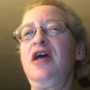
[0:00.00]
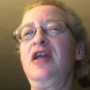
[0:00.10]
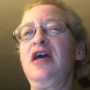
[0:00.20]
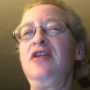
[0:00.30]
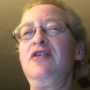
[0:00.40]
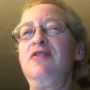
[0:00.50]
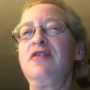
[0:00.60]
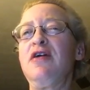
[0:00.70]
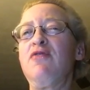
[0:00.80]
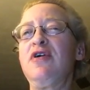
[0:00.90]
and I knew
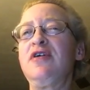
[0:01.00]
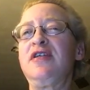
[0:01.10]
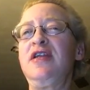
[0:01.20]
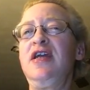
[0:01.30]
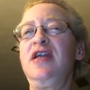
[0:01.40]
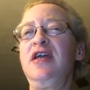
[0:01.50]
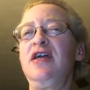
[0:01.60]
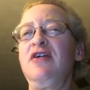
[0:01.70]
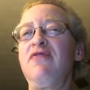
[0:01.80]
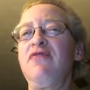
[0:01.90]
that I wasn't eating
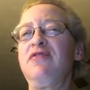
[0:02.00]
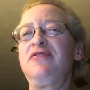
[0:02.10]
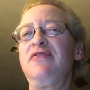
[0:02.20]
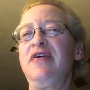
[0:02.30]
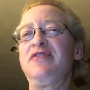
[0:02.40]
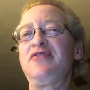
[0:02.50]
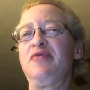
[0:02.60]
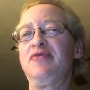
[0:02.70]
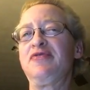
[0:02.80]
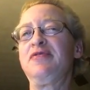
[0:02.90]
enough fruits and
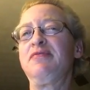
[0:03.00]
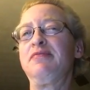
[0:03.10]
vegetables.